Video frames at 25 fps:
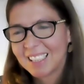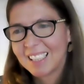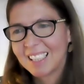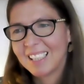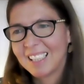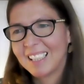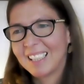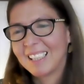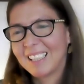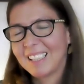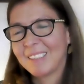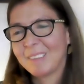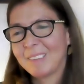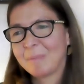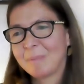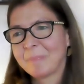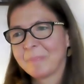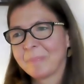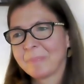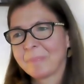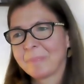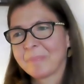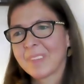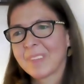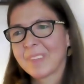
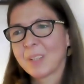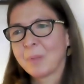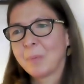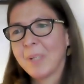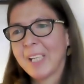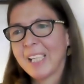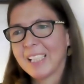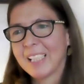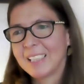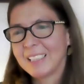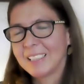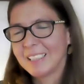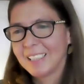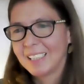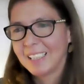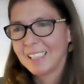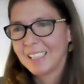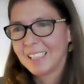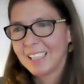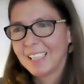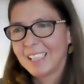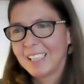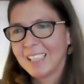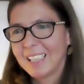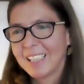Um, well,
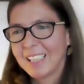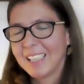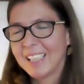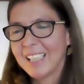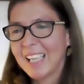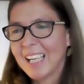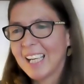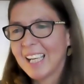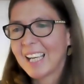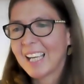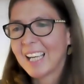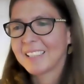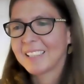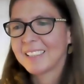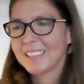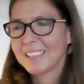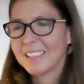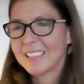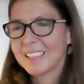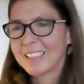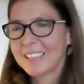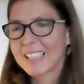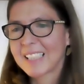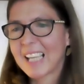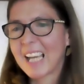yeah, the
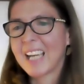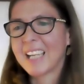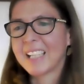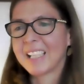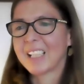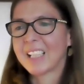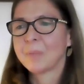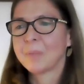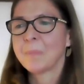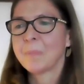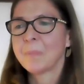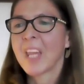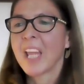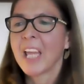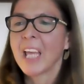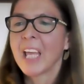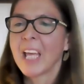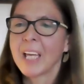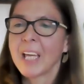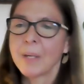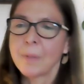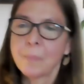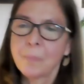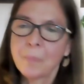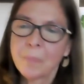designer
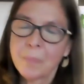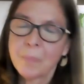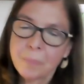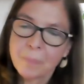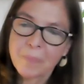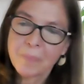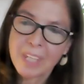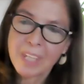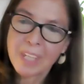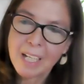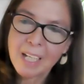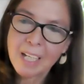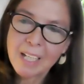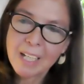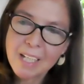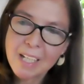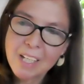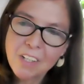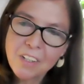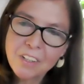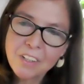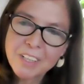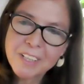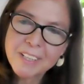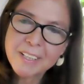
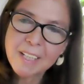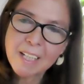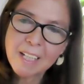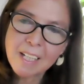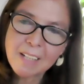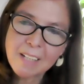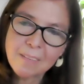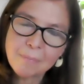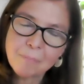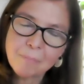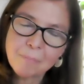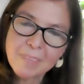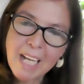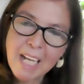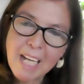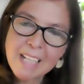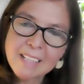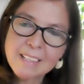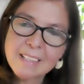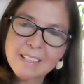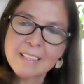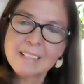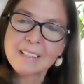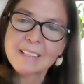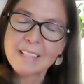you see
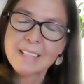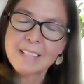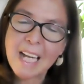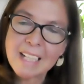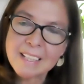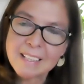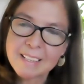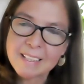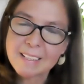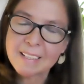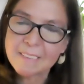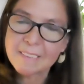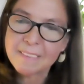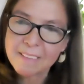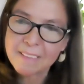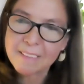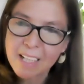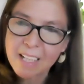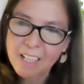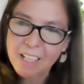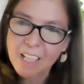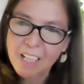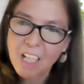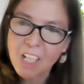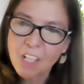that's that's the
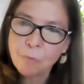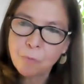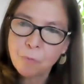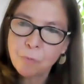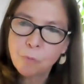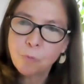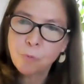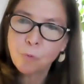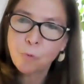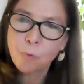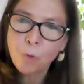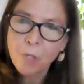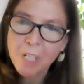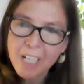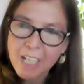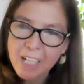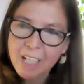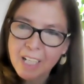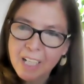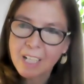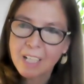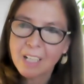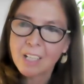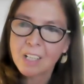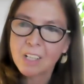thing if
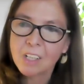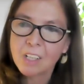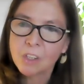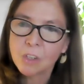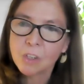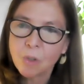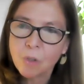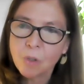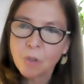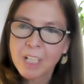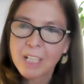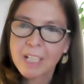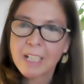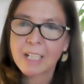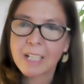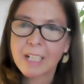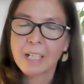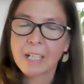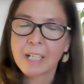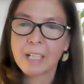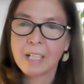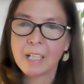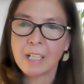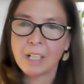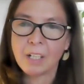we look
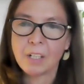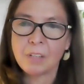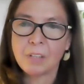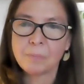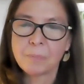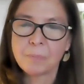uh,